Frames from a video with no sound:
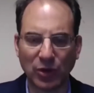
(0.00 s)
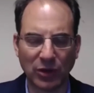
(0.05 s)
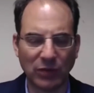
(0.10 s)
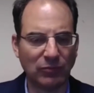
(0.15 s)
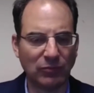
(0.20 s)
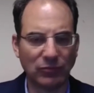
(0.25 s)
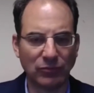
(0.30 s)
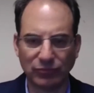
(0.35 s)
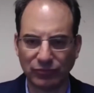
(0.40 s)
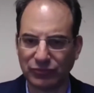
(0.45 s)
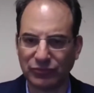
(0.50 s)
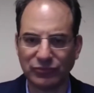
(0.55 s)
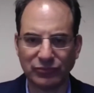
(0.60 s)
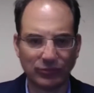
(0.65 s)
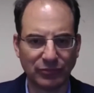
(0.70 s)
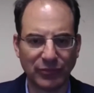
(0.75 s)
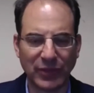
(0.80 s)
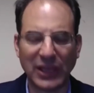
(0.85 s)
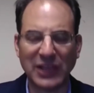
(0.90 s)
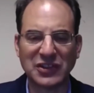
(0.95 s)
we
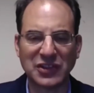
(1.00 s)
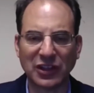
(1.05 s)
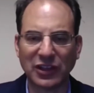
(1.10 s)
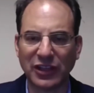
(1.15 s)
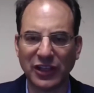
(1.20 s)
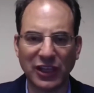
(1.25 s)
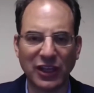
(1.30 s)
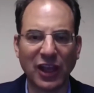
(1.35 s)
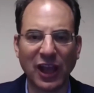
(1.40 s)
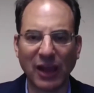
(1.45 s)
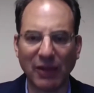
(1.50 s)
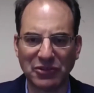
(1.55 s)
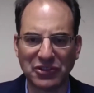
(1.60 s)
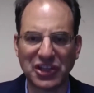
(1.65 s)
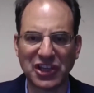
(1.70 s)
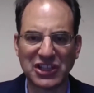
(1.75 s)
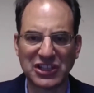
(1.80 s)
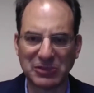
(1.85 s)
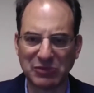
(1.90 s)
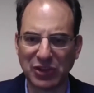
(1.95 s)
basically in
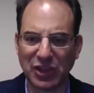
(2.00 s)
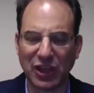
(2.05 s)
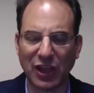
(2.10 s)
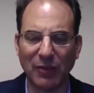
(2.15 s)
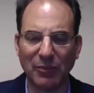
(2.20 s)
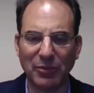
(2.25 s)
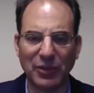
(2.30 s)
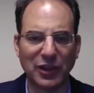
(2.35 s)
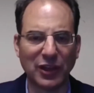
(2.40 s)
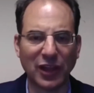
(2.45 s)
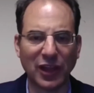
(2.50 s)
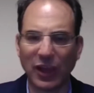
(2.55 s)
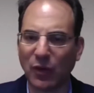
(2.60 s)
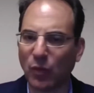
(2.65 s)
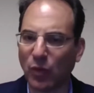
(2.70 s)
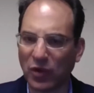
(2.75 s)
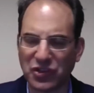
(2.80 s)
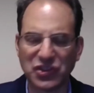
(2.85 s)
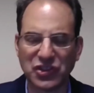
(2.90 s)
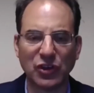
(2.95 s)
conversation with the company,
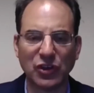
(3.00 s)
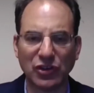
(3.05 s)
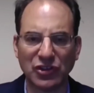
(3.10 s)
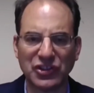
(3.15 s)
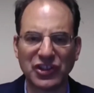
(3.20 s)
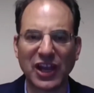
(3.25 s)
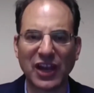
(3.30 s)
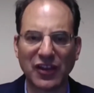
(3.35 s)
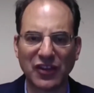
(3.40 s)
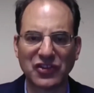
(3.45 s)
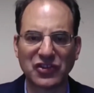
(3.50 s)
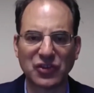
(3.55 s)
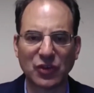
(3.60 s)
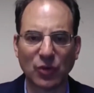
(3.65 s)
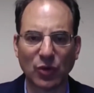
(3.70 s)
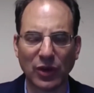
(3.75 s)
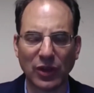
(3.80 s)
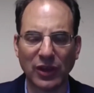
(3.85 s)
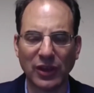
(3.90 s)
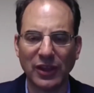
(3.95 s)
like, what's your side of the
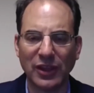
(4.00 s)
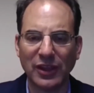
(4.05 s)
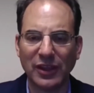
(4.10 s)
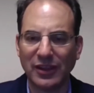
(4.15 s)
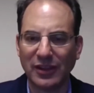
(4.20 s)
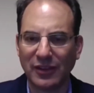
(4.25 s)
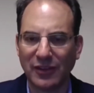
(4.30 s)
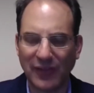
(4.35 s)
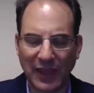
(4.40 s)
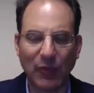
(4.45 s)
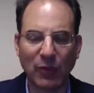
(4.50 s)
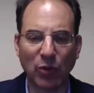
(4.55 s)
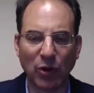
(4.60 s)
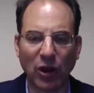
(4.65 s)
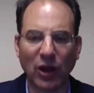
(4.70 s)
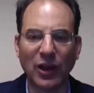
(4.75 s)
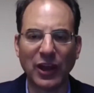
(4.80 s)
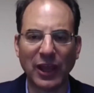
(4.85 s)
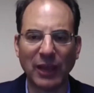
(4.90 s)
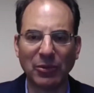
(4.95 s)
story? They
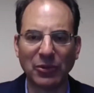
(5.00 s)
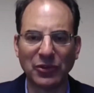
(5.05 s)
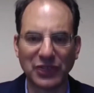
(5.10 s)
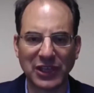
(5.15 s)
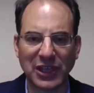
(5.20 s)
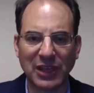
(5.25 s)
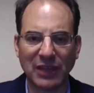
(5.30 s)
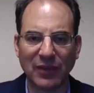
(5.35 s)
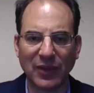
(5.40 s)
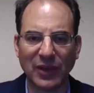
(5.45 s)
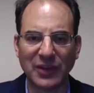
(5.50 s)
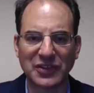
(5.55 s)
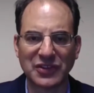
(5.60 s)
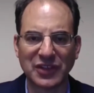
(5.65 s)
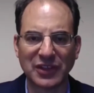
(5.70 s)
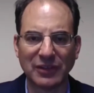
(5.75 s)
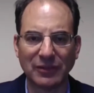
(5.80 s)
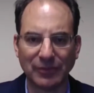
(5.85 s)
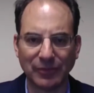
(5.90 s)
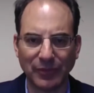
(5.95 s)
were unable to give
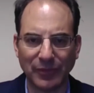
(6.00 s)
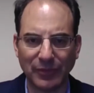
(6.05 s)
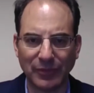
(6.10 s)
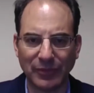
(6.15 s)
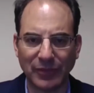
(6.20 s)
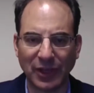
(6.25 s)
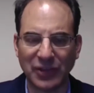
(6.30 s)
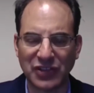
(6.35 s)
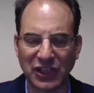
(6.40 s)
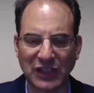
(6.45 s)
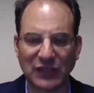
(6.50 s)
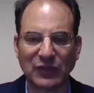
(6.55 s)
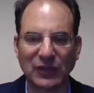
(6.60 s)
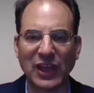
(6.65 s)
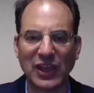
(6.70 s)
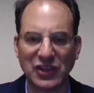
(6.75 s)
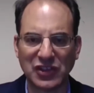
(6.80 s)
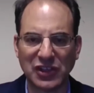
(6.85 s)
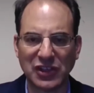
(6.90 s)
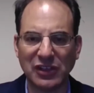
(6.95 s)
us a
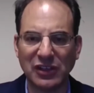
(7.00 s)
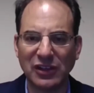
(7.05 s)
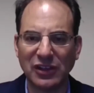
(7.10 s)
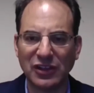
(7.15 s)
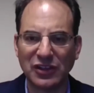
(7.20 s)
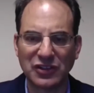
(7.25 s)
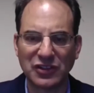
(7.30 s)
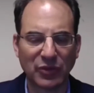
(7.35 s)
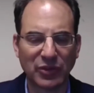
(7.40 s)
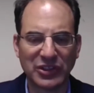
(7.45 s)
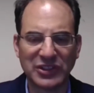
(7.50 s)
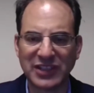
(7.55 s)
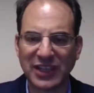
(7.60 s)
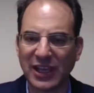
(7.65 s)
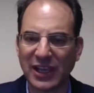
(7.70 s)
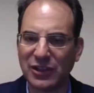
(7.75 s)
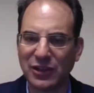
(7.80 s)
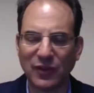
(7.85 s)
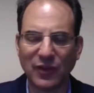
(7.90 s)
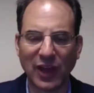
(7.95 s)
justification. So we
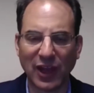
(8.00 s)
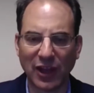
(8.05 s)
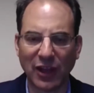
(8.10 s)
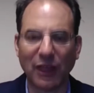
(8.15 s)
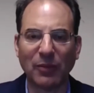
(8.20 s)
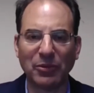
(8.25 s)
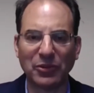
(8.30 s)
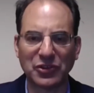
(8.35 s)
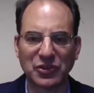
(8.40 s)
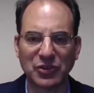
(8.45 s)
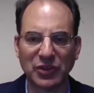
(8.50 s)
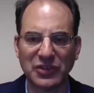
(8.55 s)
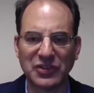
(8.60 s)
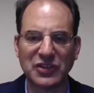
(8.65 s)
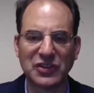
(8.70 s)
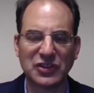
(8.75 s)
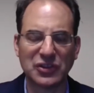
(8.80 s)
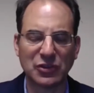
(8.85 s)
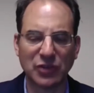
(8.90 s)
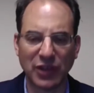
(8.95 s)
said, you've got a couple of
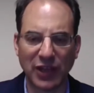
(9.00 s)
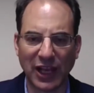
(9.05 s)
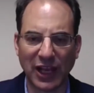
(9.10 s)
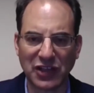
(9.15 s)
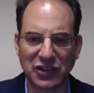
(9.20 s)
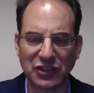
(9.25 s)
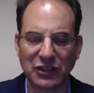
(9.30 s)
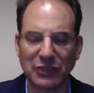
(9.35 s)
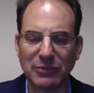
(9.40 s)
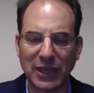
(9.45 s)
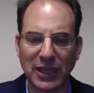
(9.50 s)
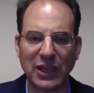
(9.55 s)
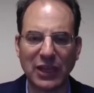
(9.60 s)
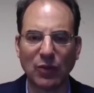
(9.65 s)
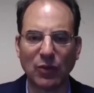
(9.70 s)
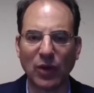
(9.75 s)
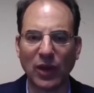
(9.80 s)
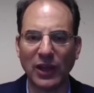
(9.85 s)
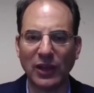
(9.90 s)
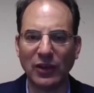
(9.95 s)
choices. You can actually make
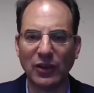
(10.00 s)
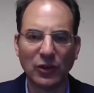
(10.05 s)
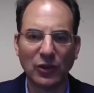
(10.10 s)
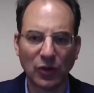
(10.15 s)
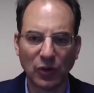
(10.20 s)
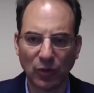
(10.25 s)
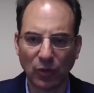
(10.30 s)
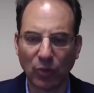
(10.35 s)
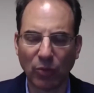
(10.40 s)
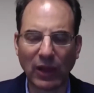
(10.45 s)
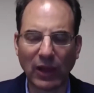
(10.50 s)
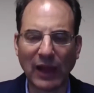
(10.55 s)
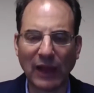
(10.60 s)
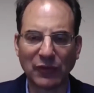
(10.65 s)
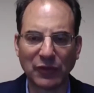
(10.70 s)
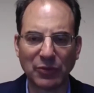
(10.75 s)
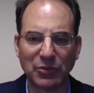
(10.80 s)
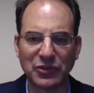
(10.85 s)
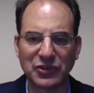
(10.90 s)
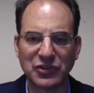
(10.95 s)
it right, or we'll
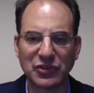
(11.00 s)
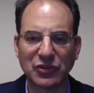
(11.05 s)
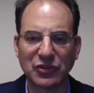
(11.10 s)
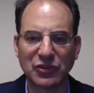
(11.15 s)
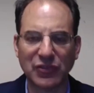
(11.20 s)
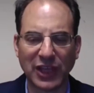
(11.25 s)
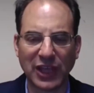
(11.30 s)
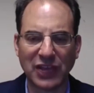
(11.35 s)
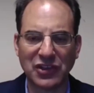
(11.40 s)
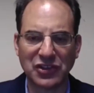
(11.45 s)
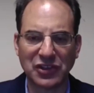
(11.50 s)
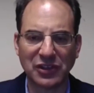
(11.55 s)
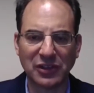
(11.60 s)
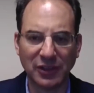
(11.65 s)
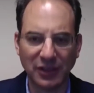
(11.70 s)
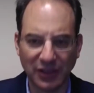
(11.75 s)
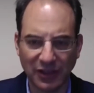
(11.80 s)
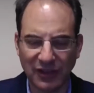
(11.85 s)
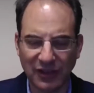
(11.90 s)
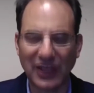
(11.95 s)
have to pursue
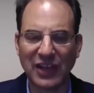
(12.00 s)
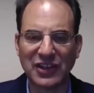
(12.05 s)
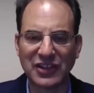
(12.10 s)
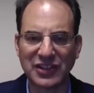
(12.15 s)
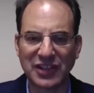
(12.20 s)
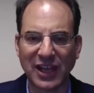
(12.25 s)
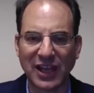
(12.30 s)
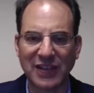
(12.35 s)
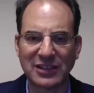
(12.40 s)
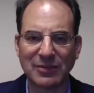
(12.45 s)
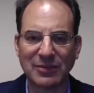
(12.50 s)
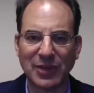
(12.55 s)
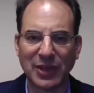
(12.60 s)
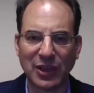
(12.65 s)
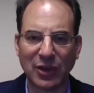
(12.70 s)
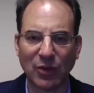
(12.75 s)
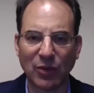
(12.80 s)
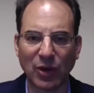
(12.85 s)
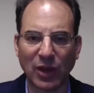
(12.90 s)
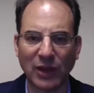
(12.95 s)
litigation. They decided to
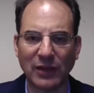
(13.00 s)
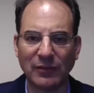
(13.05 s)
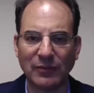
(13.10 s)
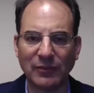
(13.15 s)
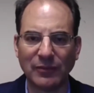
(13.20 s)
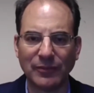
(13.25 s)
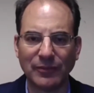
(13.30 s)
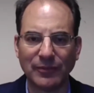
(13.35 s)
make it right.